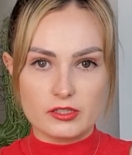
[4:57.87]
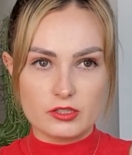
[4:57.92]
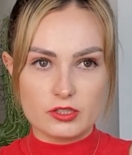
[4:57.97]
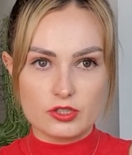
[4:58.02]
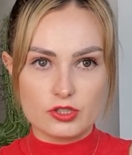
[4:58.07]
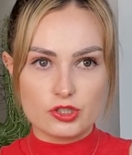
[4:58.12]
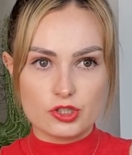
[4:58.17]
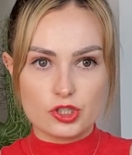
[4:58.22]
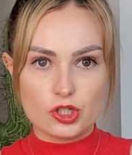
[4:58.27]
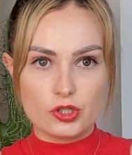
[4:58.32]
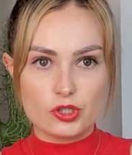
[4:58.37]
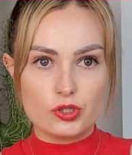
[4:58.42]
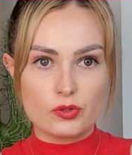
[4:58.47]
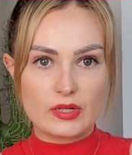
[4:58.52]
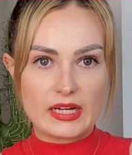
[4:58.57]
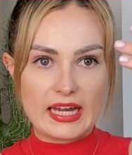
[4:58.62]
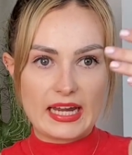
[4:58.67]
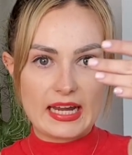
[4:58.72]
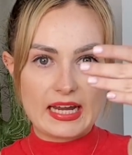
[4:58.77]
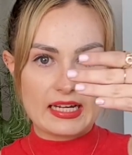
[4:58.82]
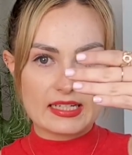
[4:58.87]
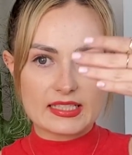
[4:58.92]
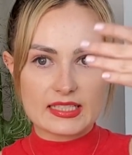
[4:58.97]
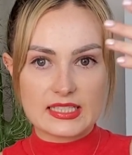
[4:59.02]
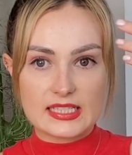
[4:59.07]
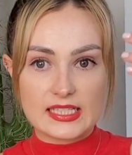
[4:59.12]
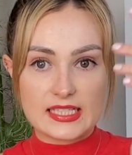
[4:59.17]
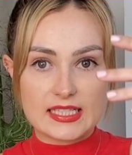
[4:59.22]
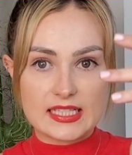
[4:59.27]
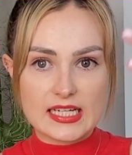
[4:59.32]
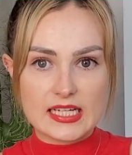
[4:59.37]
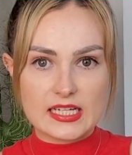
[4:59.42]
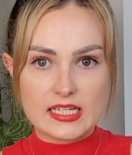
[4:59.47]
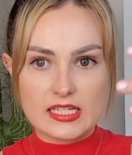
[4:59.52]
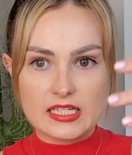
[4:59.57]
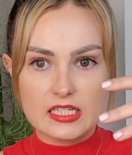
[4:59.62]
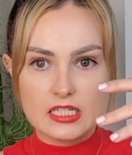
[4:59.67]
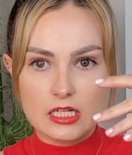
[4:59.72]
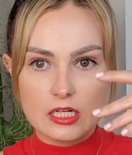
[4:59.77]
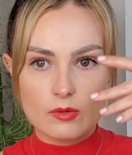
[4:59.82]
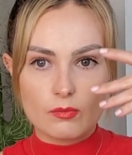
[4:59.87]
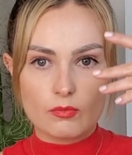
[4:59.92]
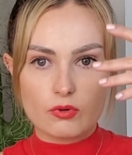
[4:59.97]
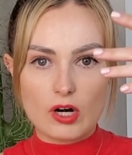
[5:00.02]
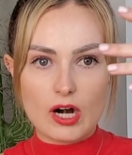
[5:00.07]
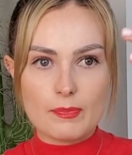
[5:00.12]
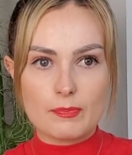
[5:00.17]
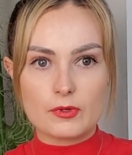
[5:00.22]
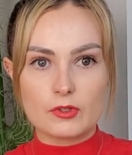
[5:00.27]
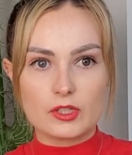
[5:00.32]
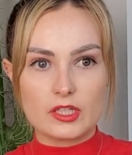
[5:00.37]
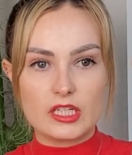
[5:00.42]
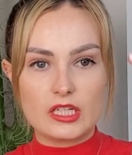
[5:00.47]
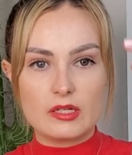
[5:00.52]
So you can't see properly